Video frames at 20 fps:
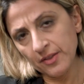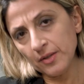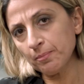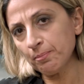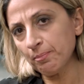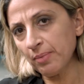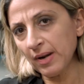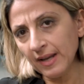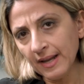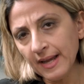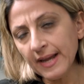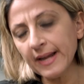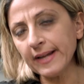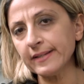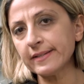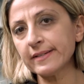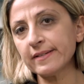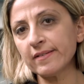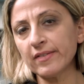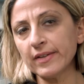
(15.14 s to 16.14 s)
other
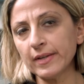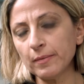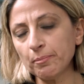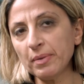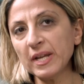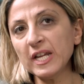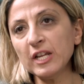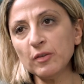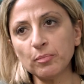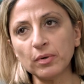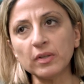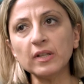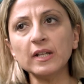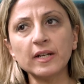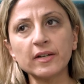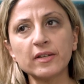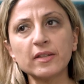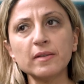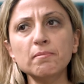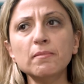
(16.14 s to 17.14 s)
place that people
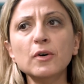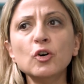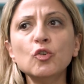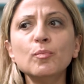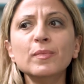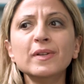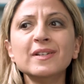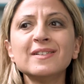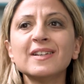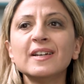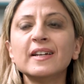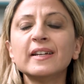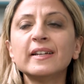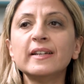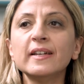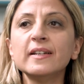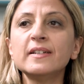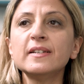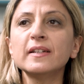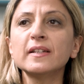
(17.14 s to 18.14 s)
at the moment are
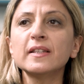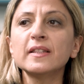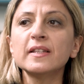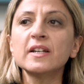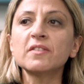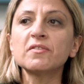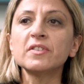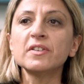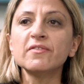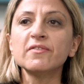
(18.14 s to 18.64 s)
getting their